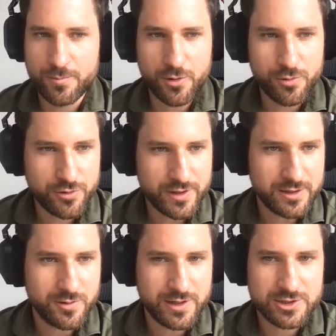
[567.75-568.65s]
both I
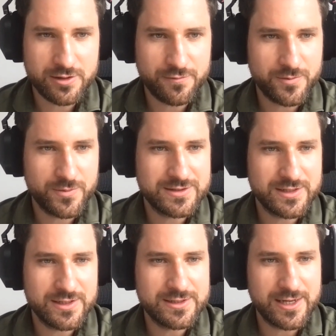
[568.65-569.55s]
know actually from the
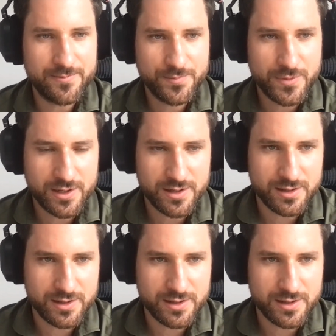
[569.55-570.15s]
CDTM,